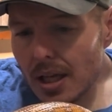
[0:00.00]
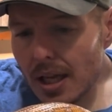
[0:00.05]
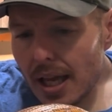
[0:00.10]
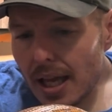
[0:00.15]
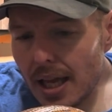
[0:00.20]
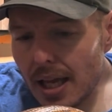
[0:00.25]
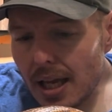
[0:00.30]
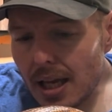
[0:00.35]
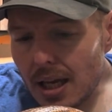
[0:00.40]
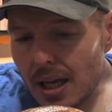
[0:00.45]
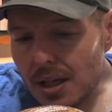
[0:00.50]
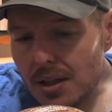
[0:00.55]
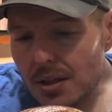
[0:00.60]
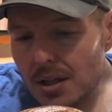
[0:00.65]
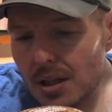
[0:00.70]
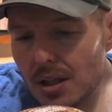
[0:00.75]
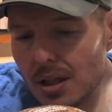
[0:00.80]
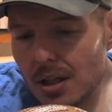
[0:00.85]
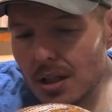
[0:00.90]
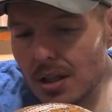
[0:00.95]
And
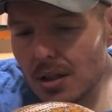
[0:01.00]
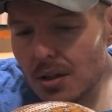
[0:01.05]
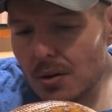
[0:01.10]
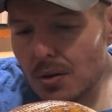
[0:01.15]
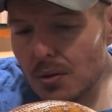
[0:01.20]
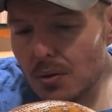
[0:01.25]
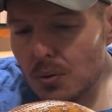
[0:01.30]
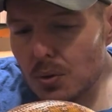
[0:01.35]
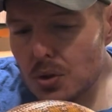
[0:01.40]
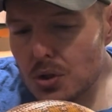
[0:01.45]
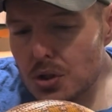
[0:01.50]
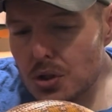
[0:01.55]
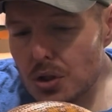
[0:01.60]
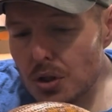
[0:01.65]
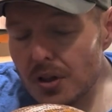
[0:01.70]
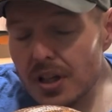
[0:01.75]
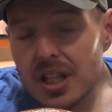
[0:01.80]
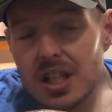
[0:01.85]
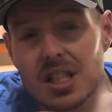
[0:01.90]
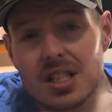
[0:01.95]

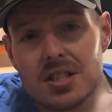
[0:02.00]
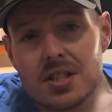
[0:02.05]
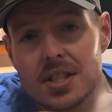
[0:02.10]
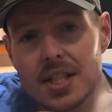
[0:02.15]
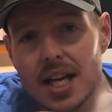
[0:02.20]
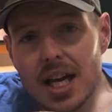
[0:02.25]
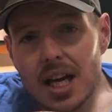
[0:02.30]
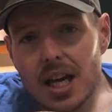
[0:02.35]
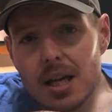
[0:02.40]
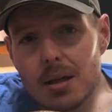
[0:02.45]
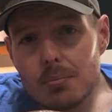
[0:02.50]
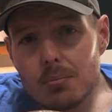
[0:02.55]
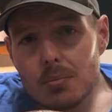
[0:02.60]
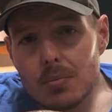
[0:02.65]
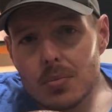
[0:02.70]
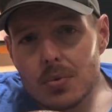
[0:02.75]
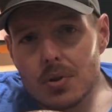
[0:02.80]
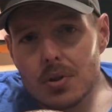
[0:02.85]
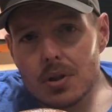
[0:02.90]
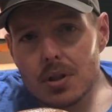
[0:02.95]
during this time,
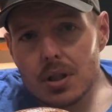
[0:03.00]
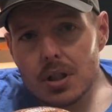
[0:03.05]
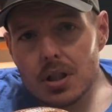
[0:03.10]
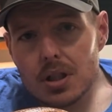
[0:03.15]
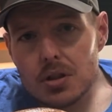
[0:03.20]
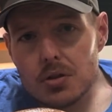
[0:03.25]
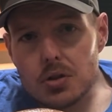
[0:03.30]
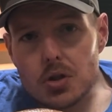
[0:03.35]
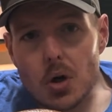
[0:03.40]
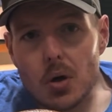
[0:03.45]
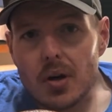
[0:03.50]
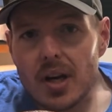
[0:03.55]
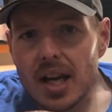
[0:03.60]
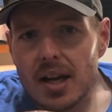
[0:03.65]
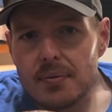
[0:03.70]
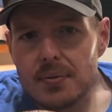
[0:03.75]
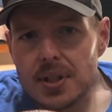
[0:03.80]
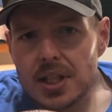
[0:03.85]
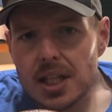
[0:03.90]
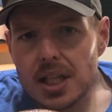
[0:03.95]
you don't
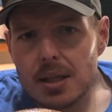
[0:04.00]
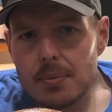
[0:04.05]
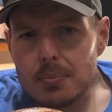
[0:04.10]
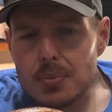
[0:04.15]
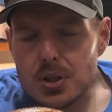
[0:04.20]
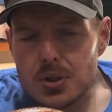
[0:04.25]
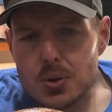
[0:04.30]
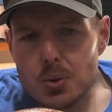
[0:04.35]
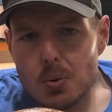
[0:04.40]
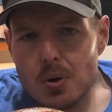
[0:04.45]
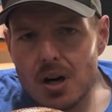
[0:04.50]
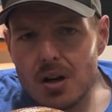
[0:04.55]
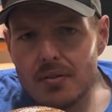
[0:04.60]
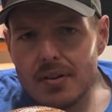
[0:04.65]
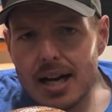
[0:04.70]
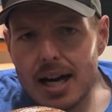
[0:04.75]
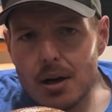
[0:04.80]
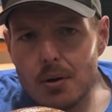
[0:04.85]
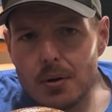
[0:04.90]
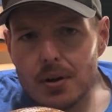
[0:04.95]
have to keep the
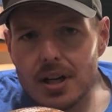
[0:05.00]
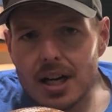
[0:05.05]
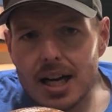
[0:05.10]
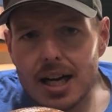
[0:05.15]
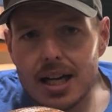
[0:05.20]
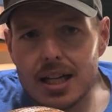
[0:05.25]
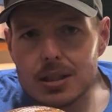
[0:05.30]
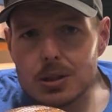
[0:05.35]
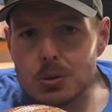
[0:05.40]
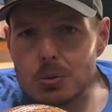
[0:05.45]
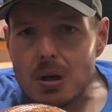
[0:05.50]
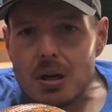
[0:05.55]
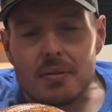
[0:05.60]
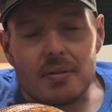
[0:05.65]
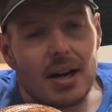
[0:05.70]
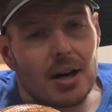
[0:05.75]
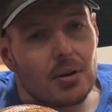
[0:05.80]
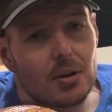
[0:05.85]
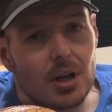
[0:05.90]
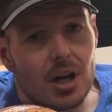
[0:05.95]
12-hour on,
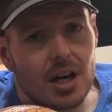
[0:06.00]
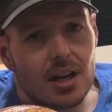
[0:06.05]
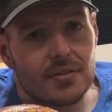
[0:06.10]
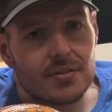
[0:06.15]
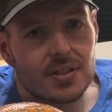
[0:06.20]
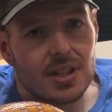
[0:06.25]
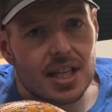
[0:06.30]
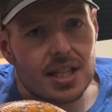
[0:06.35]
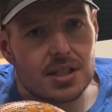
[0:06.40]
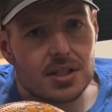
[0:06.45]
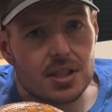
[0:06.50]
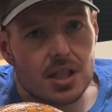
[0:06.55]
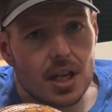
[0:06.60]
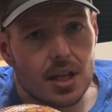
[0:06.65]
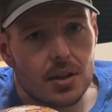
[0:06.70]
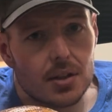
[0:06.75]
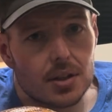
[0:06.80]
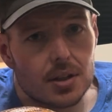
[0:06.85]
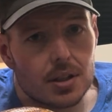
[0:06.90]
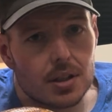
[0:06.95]
12-hour off light
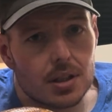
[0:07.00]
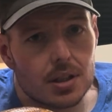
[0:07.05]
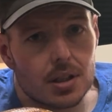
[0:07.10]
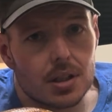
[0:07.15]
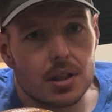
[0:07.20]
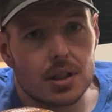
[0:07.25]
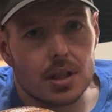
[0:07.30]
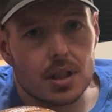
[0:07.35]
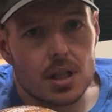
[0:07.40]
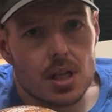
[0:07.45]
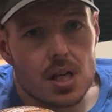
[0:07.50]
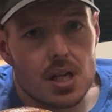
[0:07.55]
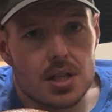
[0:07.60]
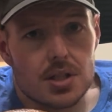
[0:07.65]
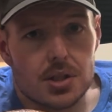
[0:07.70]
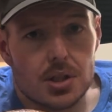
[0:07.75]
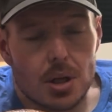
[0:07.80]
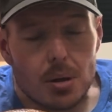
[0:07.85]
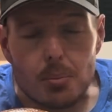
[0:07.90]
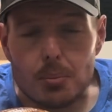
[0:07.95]
cycle.
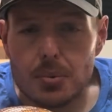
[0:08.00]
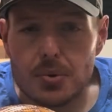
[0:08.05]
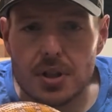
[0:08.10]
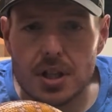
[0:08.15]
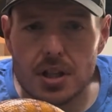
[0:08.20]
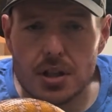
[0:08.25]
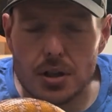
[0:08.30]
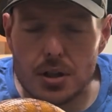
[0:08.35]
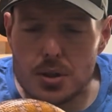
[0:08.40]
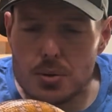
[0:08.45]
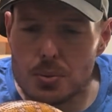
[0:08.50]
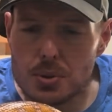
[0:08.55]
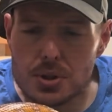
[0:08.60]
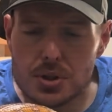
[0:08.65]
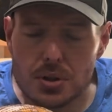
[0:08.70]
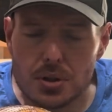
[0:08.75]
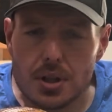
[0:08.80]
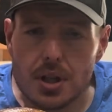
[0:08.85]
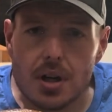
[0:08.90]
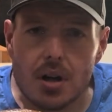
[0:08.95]
Some breeders will
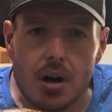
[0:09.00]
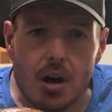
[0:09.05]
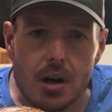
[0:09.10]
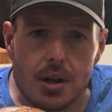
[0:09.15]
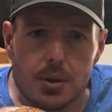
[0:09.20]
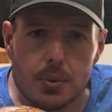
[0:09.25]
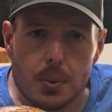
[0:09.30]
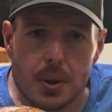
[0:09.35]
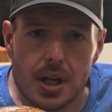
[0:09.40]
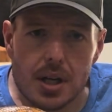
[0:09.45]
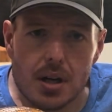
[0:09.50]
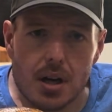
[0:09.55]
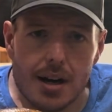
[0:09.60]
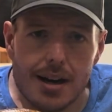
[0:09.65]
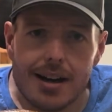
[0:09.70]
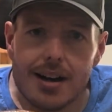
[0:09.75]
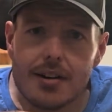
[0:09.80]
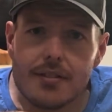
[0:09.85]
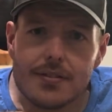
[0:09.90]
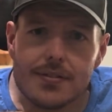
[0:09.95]
turn it all the way
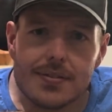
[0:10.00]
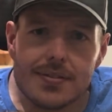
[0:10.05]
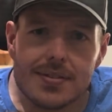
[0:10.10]
off.